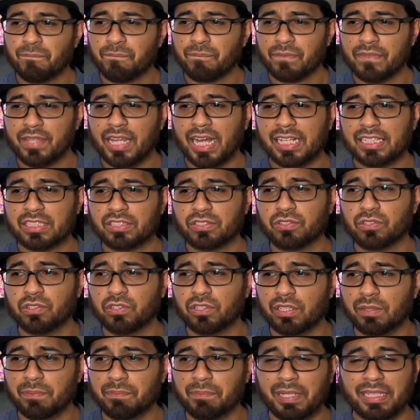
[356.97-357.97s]
That's going
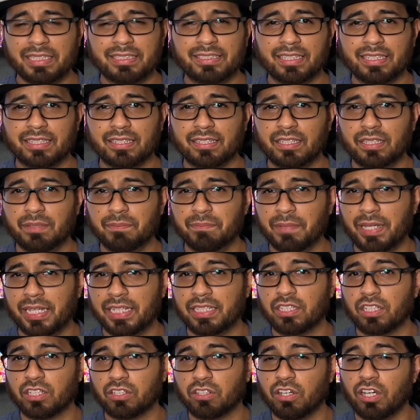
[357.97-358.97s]
to basically make
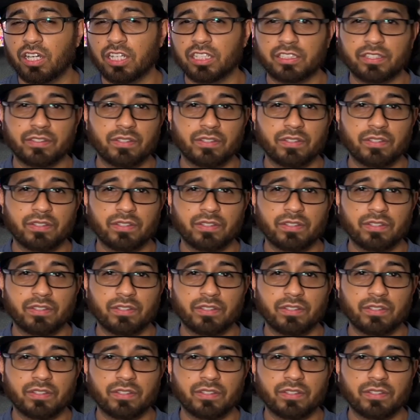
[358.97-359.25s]
the cost